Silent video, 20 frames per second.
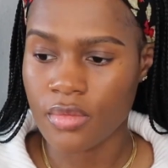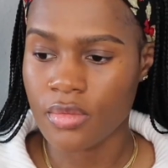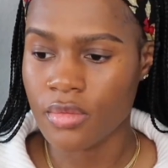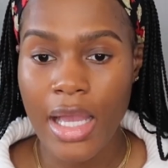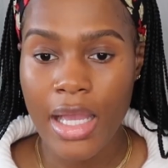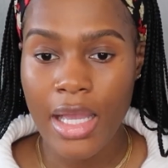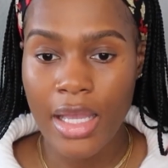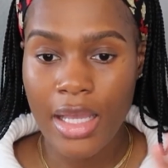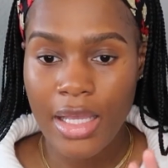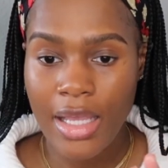
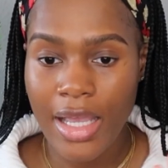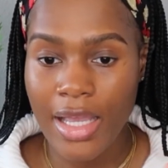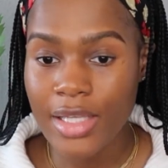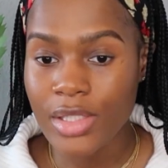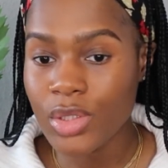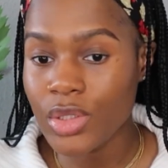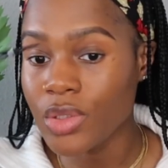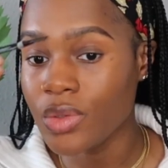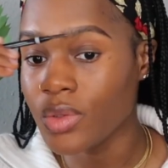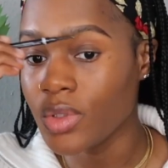I
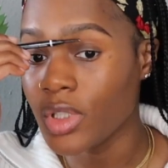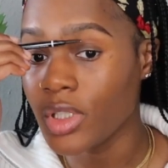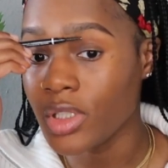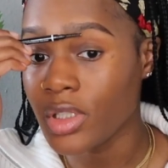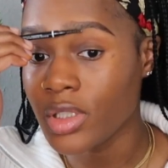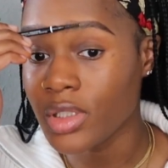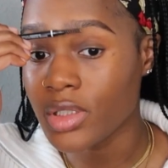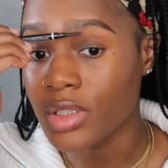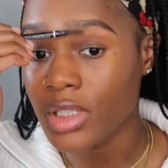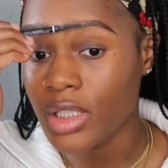had to
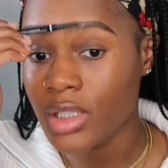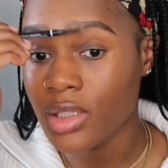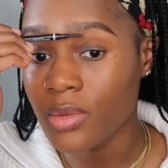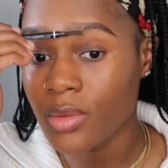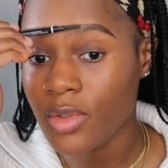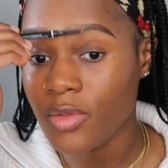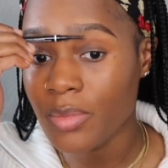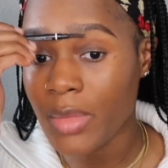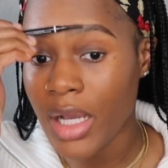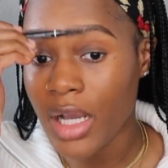learn dealing
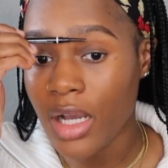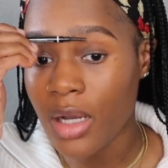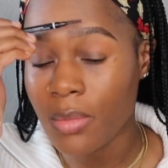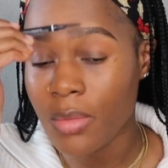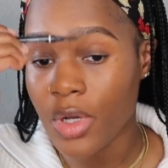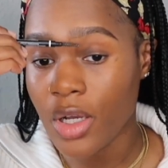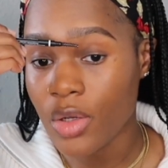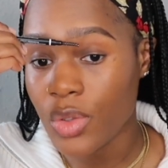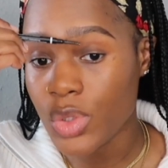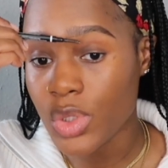with my
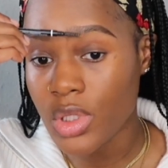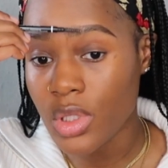eyebrows.